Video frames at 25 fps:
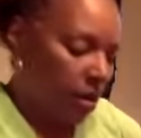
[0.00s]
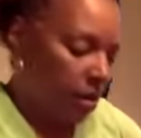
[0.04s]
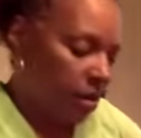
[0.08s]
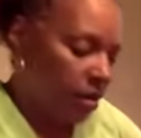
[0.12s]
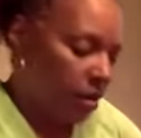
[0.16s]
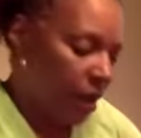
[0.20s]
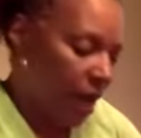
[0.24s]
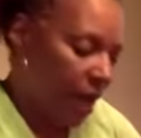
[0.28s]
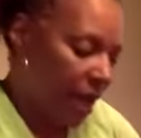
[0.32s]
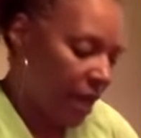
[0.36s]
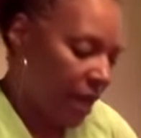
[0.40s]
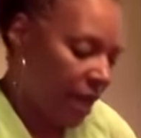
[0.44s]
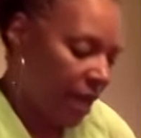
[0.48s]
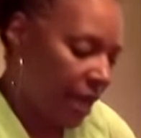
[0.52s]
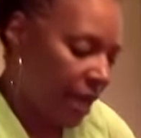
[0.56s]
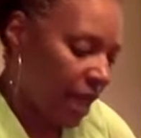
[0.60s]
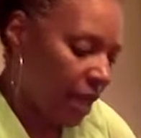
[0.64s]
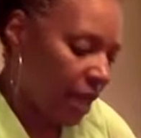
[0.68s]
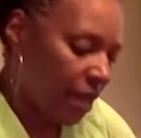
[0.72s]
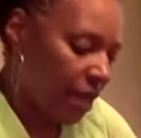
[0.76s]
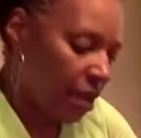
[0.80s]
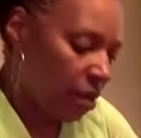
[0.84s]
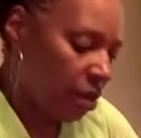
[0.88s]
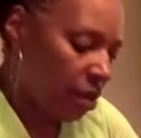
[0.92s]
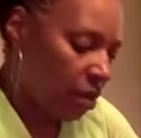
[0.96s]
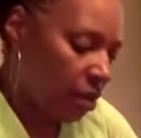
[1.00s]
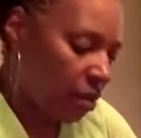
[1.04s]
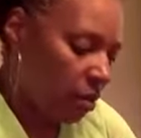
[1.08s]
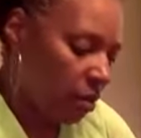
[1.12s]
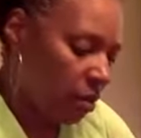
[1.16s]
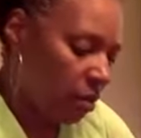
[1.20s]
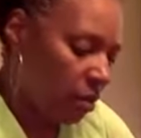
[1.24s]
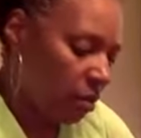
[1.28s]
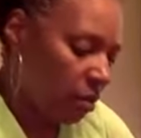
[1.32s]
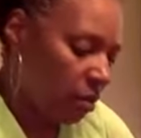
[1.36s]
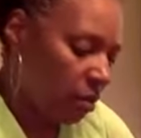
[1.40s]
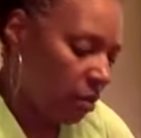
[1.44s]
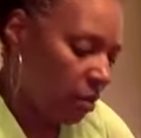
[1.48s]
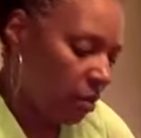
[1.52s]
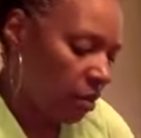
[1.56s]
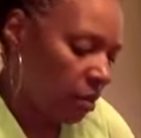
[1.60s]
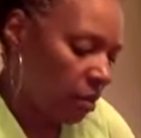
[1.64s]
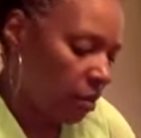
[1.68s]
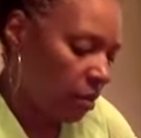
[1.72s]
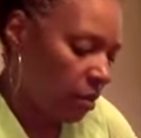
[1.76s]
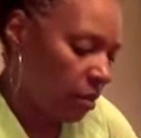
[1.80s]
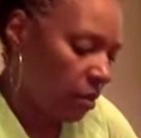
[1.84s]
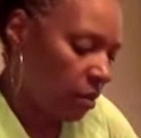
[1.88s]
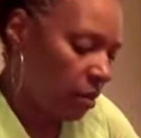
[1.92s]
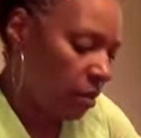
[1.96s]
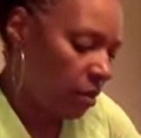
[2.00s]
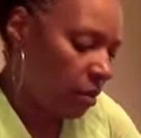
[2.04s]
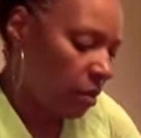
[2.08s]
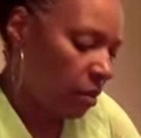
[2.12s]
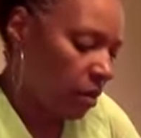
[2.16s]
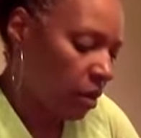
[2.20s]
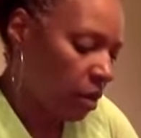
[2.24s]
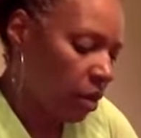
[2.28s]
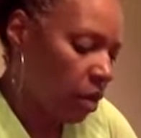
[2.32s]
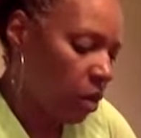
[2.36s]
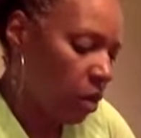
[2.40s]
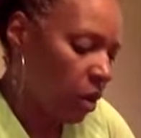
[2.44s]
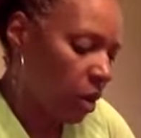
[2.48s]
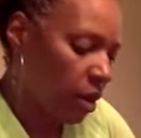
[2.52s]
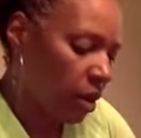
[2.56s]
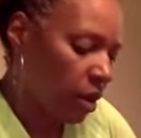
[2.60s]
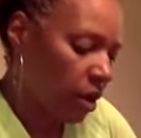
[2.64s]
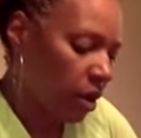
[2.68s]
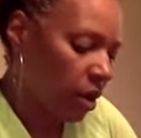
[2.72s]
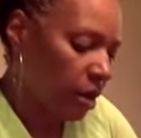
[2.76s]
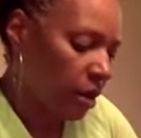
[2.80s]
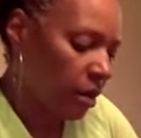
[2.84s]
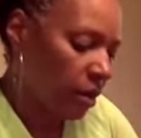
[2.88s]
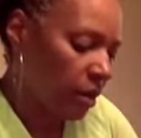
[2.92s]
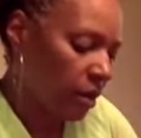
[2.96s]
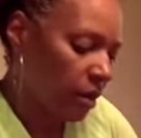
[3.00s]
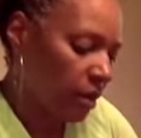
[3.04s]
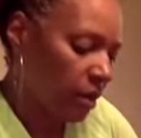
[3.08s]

right at that little corner.